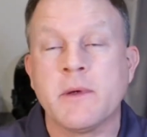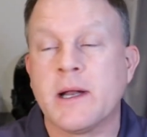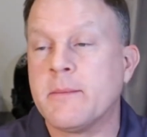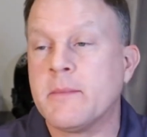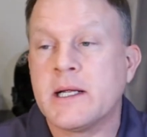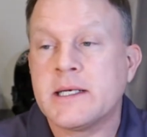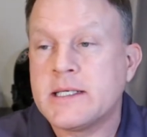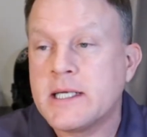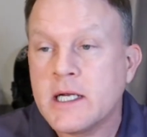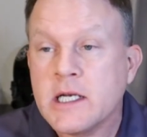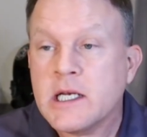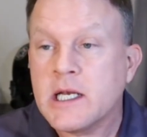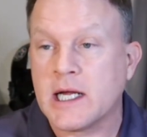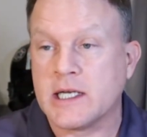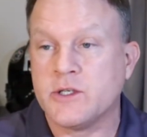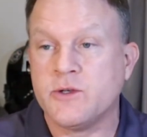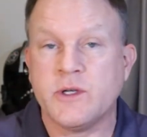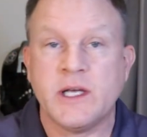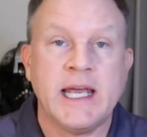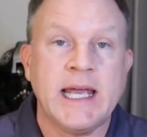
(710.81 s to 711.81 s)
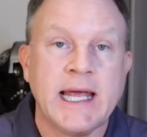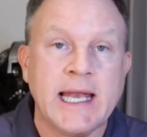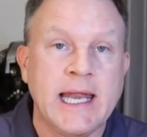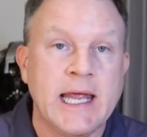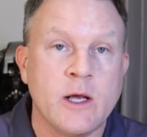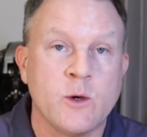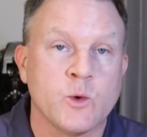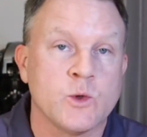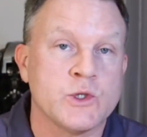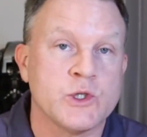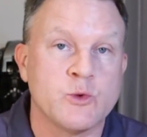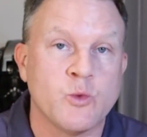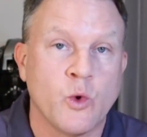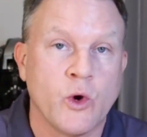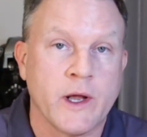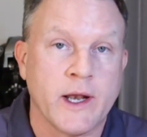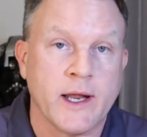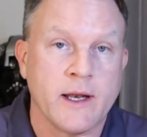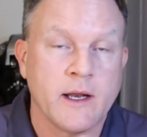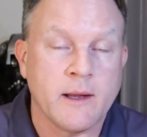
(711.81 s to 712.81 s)
I'm not telling you not to N equals
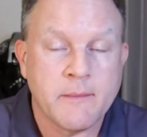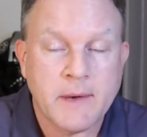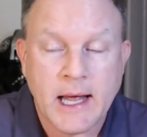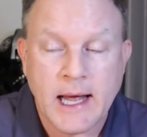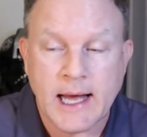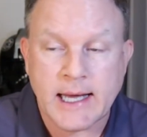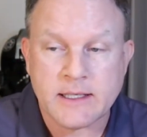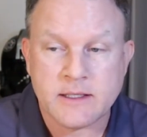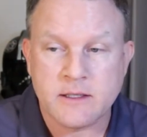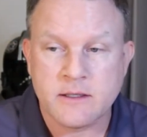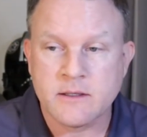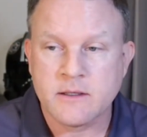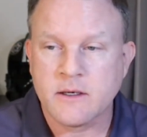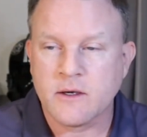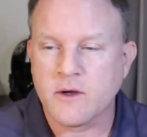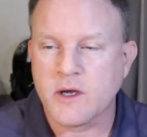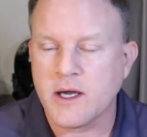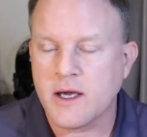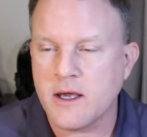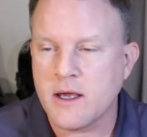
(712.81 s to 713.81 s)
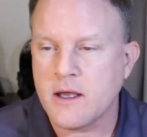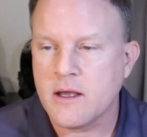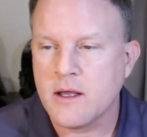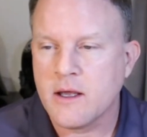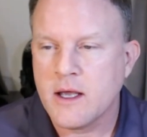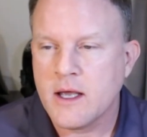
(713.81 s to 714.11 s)
1 it. I'm not, okay?